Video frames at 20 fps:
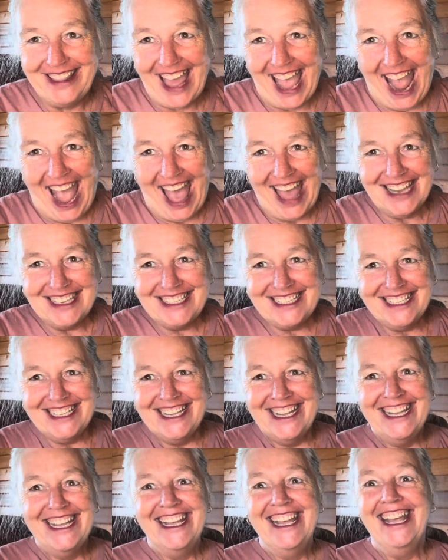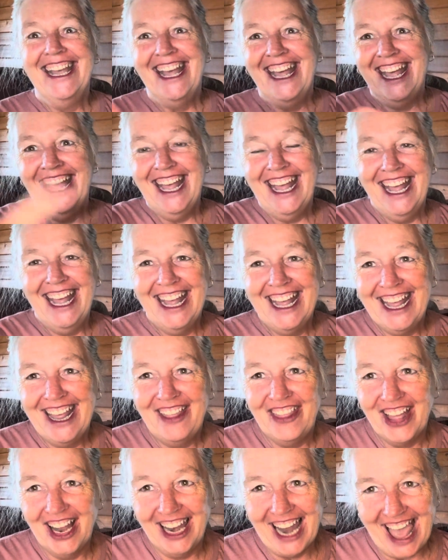that.
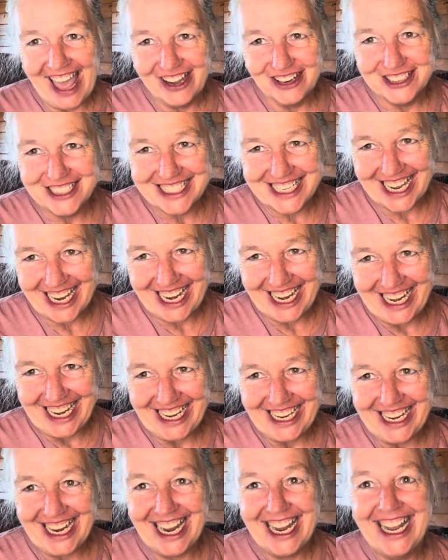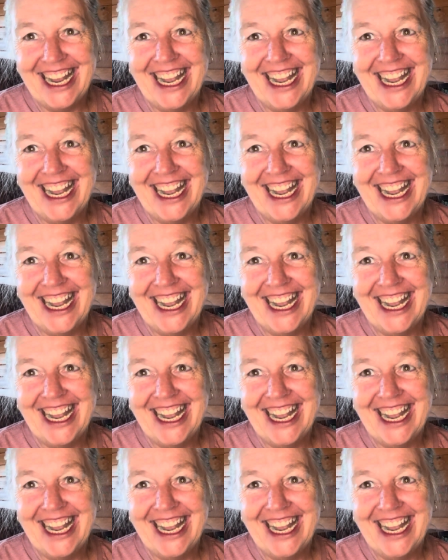The letter T.